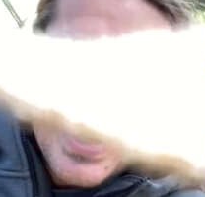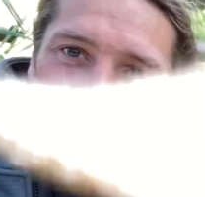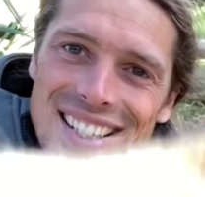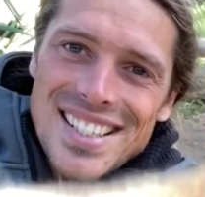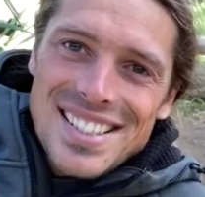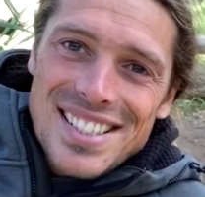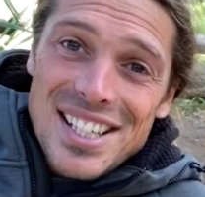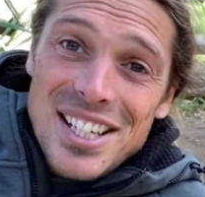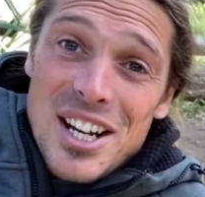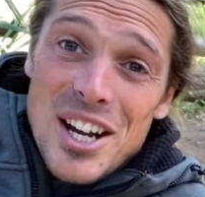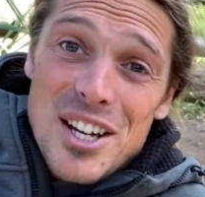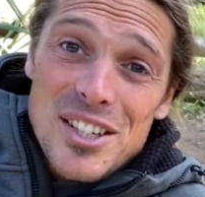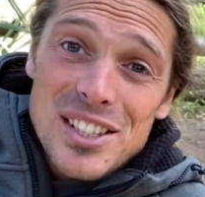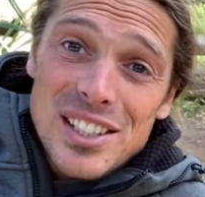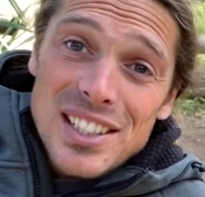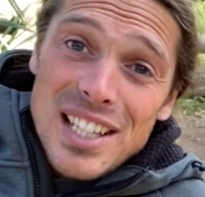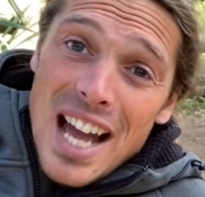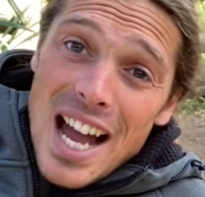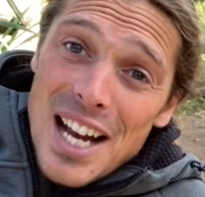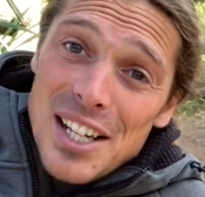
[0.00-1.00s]
Dingoes are
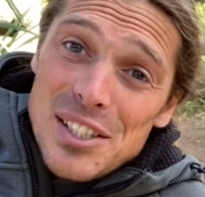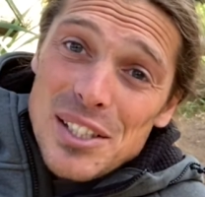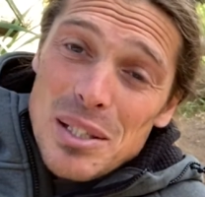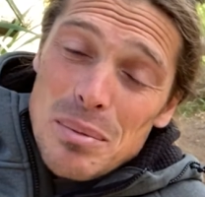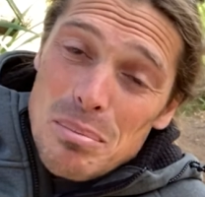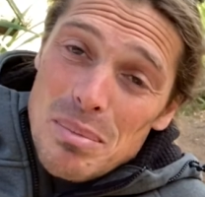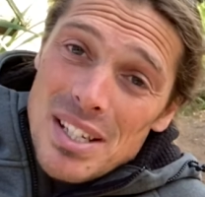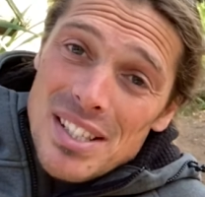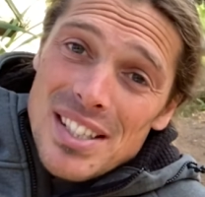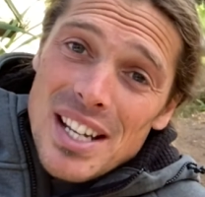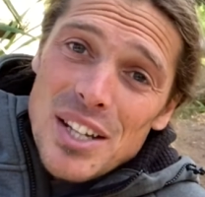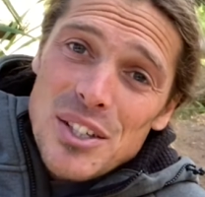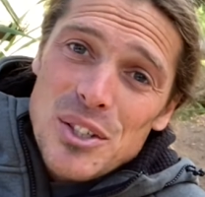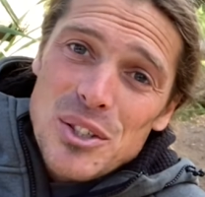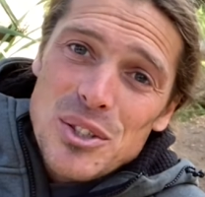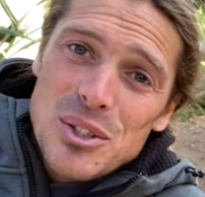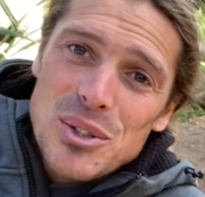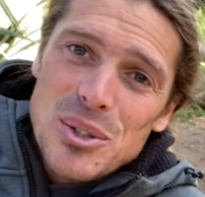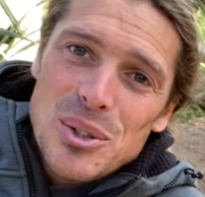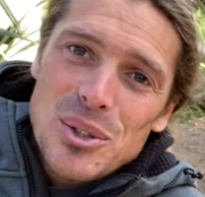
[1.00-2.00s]
largely
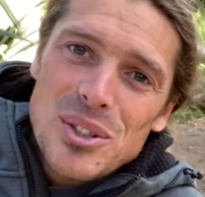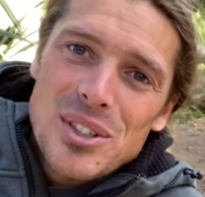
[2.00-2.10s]
misunderstood